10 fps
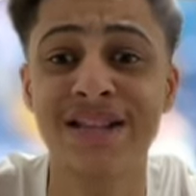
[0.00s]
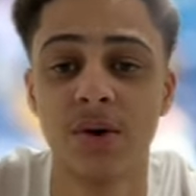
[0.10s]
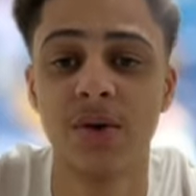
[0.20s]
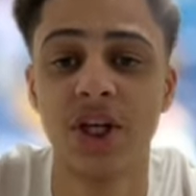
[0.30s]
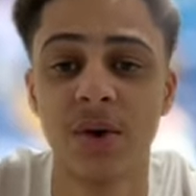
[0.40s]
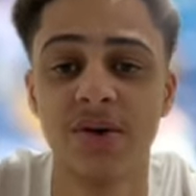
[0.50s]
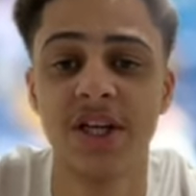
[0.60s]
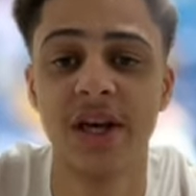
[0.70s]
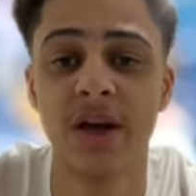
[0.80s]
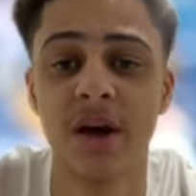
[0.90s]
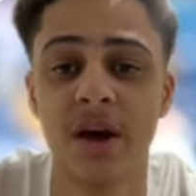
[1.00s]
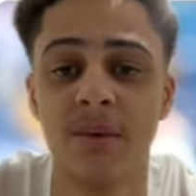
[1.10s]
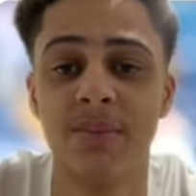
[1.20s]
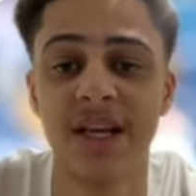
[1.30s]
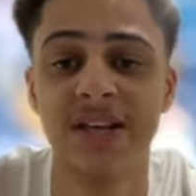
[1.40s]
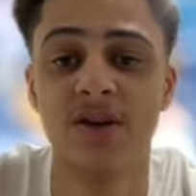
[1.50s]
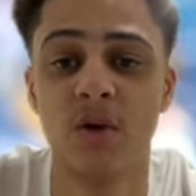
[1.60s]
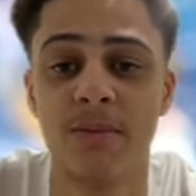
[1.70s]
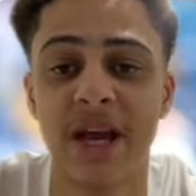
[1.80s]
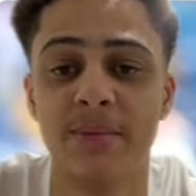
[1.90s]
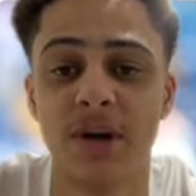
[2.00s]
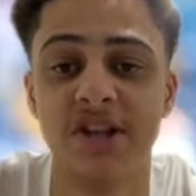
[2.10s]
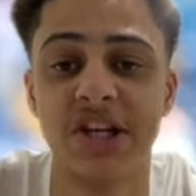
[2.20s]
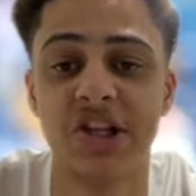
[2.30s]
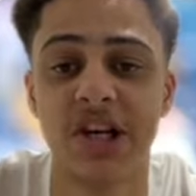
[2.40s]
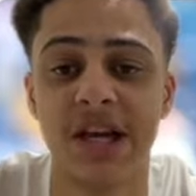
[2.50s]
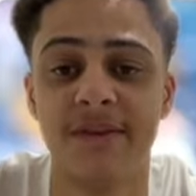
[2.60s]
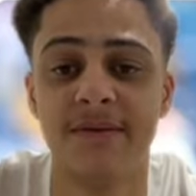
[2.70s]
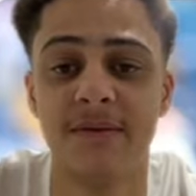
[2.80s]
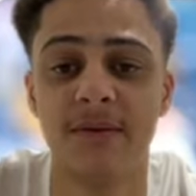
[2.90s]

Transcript: So Chelsea, Please don't make Pulisic leave.